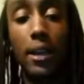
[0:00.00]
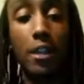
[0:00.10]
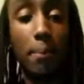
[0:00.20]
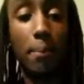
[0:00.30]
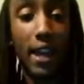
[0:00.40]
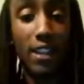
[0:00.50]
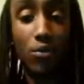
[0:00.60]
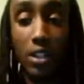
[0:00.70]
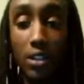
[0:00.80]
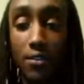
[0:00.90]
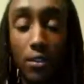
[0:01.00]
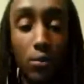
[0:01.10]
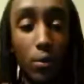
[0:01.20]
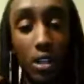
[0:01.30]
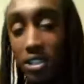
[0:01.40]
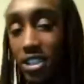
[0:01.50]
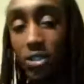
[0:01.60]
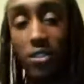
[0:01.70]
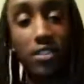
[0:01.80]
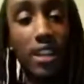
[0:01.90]
In the past, we're going to
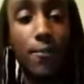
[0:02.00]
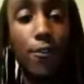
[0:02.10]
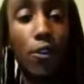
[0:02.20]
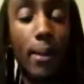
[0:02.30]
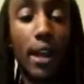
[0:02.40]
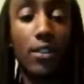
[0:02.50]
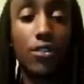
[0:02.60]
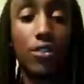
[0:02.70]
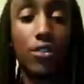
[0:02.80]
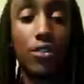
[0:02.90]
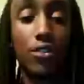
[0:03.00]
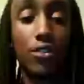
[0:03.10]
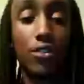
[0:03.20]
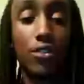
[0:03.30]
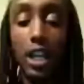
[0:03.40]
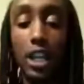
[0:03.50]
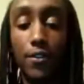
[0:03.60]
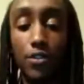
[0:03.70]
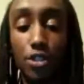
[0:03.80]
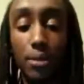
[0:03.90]
continue the same format. So
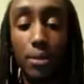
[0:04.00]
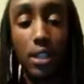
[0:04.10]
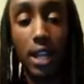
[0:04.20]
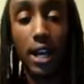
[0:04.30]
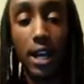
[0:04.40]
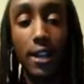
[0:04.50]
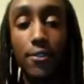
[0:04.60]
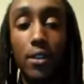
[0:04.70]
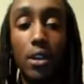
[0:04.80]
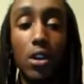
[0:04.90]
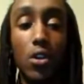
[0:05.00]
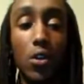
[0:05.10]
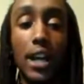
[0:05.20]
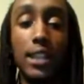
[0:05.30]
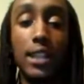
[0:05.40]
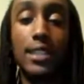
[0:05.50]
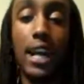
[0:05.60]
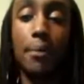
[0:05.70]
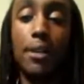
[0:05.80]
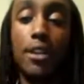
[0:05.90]
if you're streaming live, go ahead and
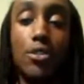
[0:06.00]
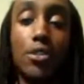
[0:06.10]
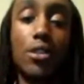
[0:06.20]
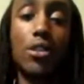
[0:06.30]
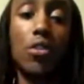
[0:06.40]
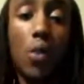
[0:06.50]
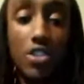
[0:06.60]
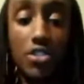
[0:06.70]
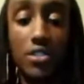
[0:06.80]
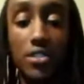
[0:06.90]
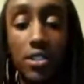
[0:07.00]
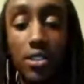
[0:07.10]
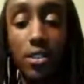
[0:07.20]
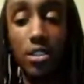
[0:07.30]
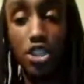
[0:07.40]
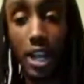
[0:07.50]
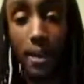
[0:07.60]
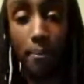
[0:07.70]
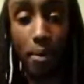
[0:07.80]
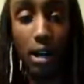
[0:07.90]
type in your questions into the
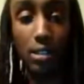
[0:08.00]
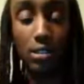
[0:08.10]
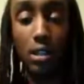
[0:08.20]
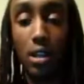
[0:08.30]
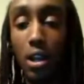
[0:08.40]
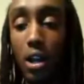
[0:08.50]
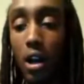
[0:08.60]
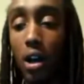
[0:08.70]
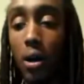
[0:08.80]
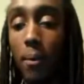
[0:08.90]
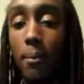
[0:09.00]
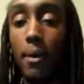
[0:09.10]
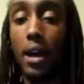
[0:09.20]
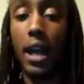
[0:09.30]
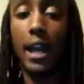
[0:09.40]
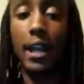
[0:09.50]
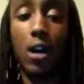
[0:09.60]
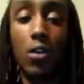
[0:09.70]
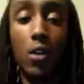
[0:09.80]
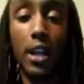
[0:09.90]
chat box. And
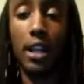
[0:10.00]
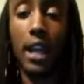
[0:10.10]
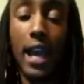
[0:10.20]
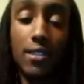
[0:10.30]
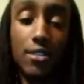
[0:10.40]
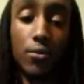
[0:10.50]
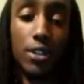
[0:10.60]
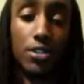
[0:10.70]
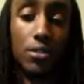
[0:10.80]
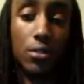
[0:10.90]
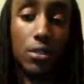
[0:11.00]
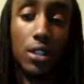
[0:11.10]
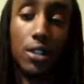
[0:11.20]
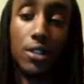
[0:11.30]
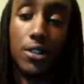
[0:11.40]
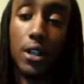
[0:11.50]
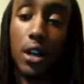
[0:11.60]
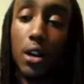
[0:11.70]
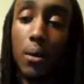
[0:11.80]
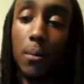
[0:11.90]
I'll go ahead and ask the regional leaders,
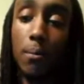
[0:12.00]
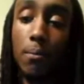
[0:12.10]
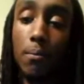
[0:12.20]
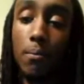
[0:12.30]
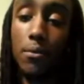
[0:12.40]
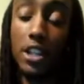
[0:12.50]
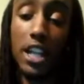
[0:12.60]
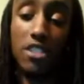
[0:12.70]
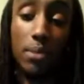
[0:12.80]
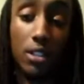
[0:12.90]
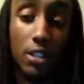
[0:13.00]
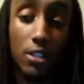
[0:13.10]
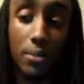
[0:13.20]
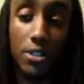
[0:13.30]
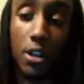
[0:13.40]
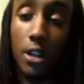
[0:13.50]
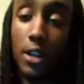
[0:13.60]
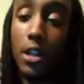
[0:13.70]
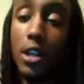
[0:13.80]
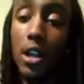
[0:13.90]
the NSBE leaders, I'm
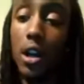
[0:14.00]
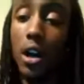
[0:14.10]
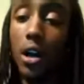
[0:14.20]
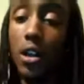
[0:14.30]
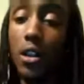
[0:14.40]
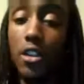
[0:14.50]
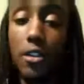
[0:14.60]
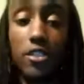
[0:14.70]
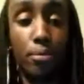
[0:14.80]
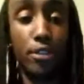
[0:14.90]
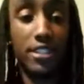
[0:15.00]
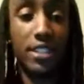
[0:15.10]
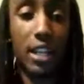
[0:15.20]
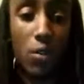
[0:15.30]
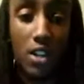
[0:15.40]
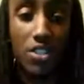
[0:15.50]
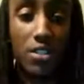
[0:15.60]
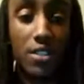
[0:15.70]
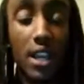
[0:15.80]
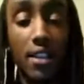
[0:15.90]
sorry, some preset
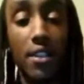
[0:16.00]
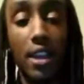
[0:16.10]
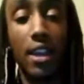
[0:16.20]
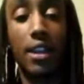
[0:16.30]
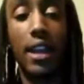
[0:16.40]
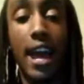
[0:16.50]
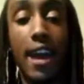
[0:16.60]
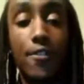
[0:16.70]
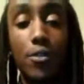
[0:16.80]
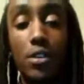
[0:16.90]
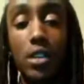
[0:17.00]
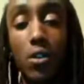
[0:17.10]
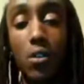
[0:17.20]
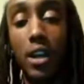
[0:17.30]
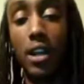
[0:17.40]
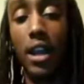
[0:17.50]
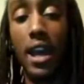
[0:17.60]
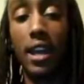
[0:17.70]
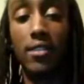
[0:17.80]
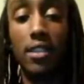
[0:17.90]
questions. And then afterwards, I'll go ahead and
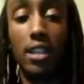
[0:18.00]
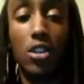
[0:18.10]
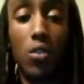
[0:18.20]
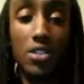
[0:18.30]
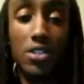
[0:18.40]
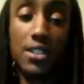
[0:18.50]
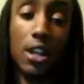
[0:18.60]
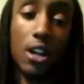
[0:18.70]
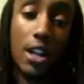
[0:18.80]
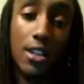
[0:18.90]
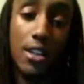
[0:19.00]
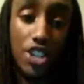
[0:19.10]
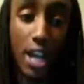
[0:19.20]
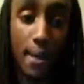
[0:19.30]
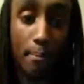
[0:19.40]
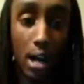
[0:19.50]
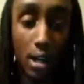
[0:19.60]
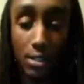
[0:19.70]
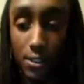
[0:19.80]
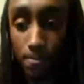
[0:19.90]
ask any questions that are in the chat
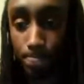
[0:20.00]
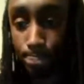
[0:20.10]
box.